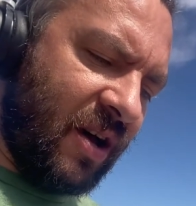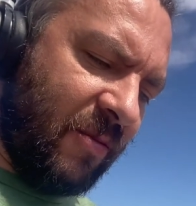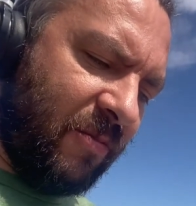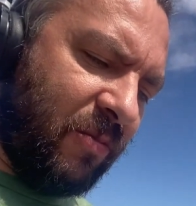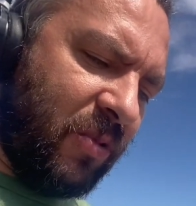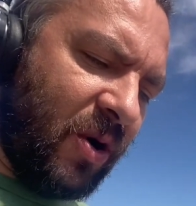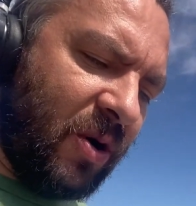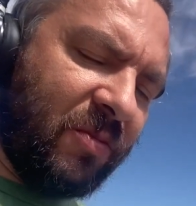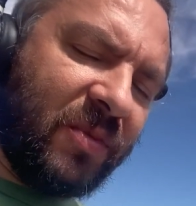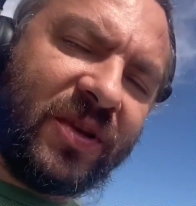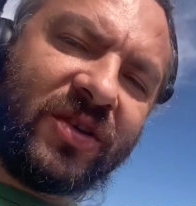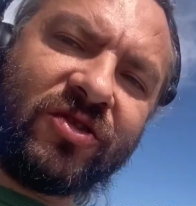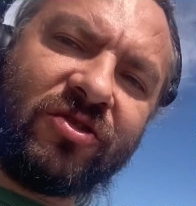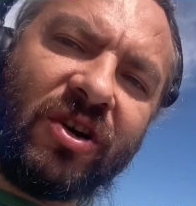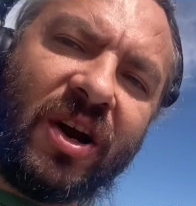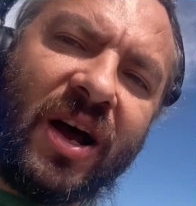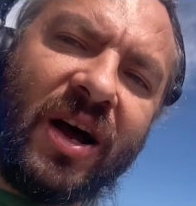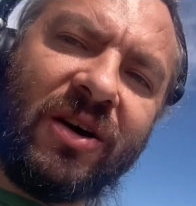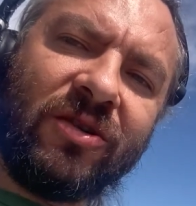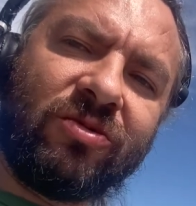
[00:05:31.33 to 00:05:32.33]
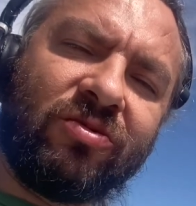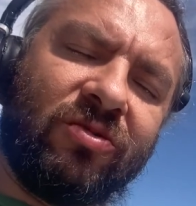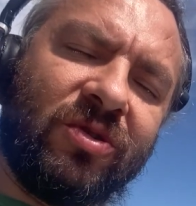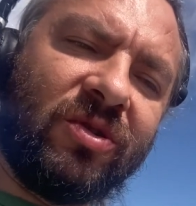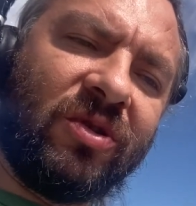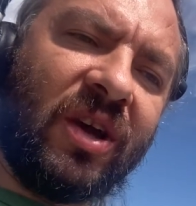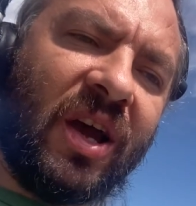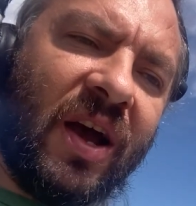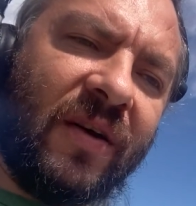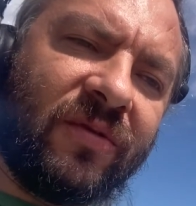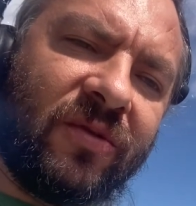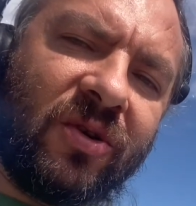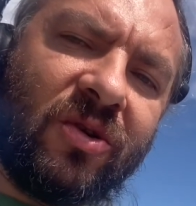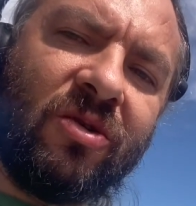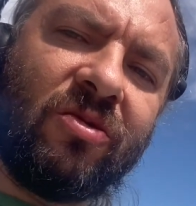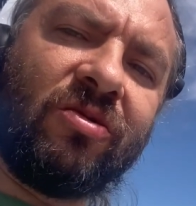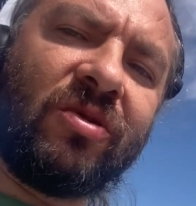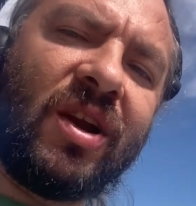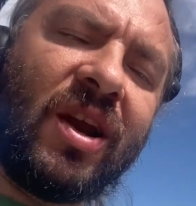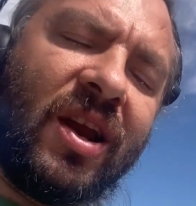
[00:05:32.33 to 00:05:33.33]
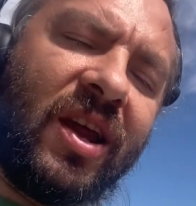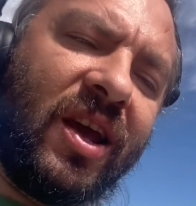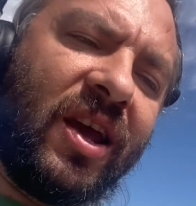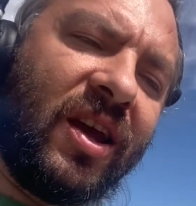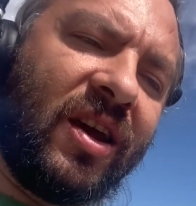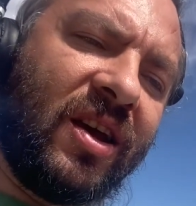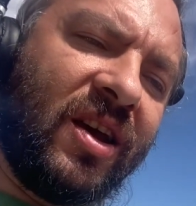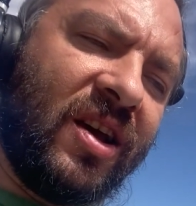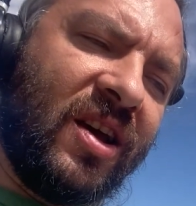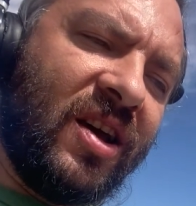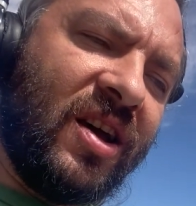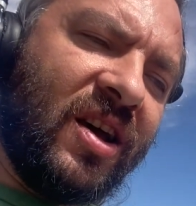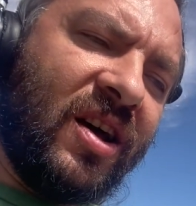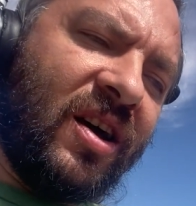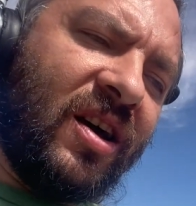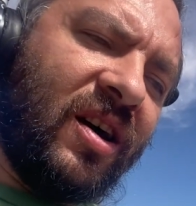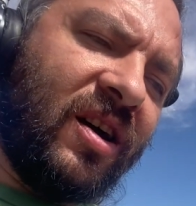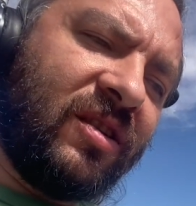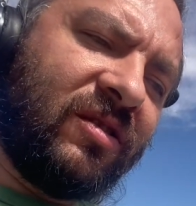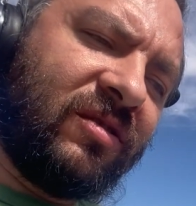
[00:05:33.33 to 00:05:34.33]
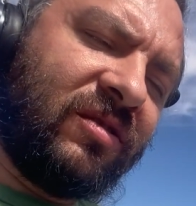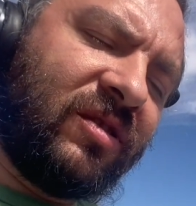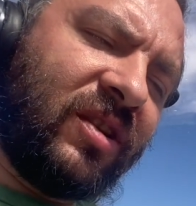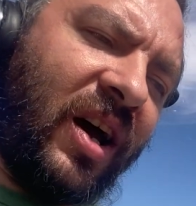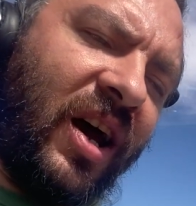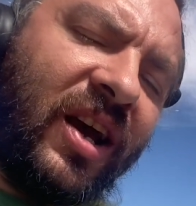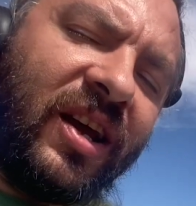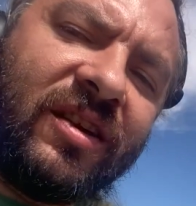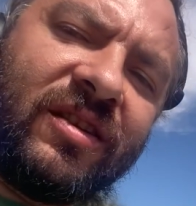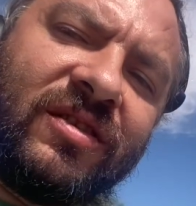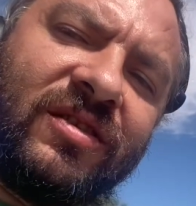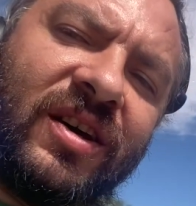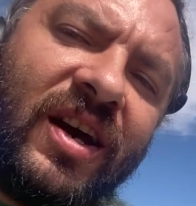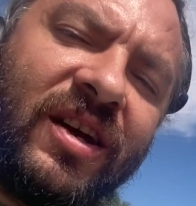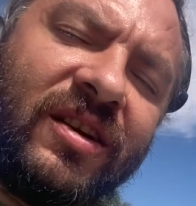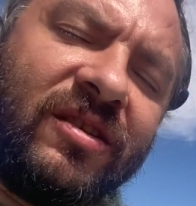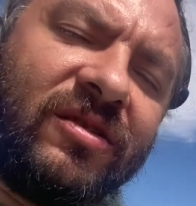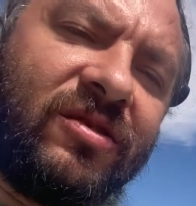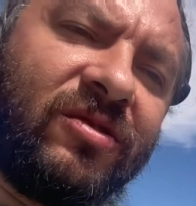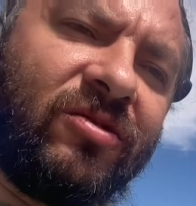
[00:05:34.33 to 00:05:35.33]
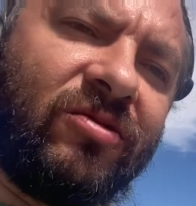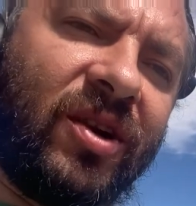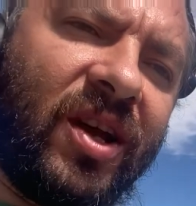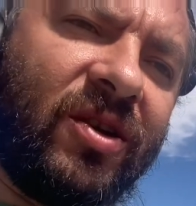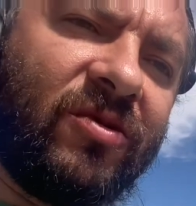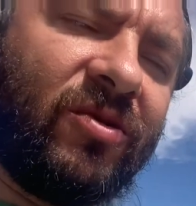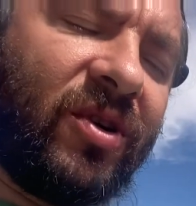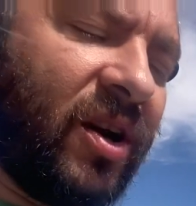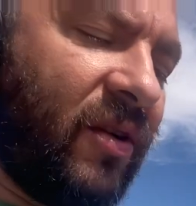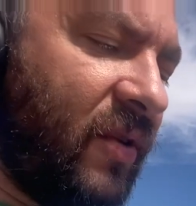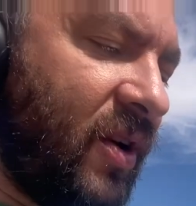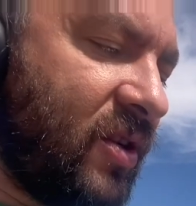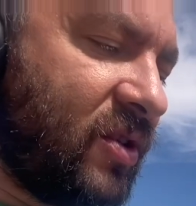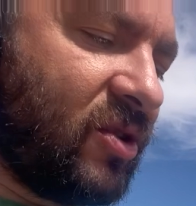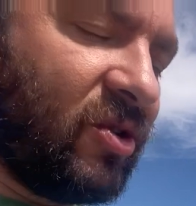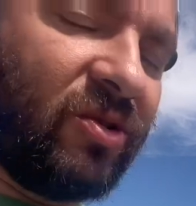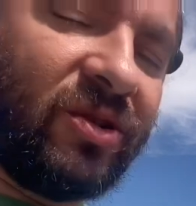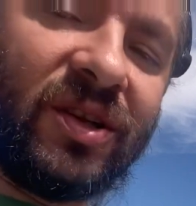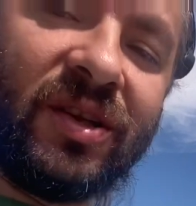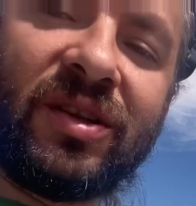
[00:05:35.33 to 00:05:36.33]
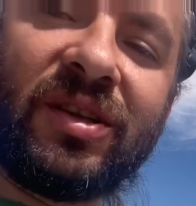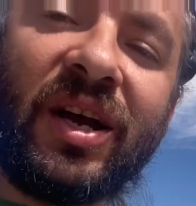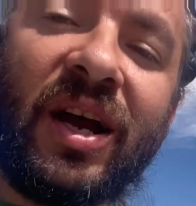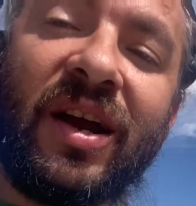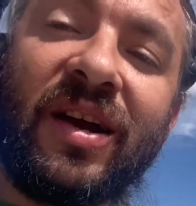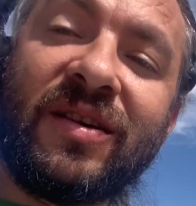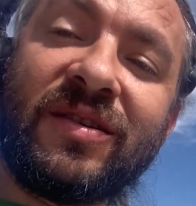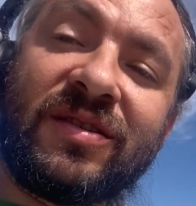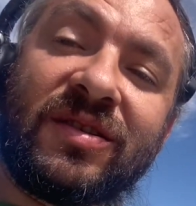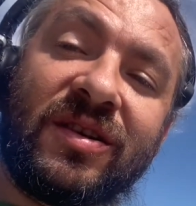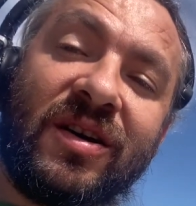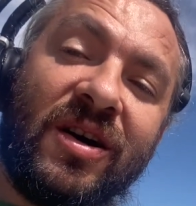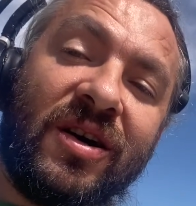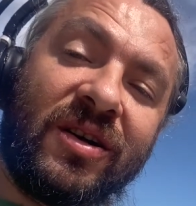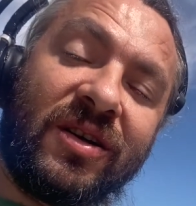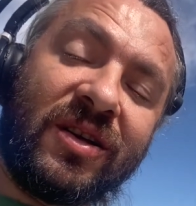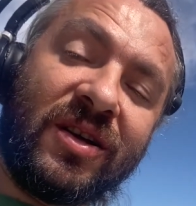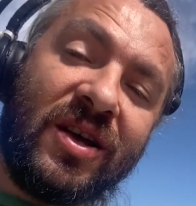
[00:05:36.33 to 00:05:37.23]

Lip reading: permit route when you have to go really tight, 90 degrees, whatever, so the tires start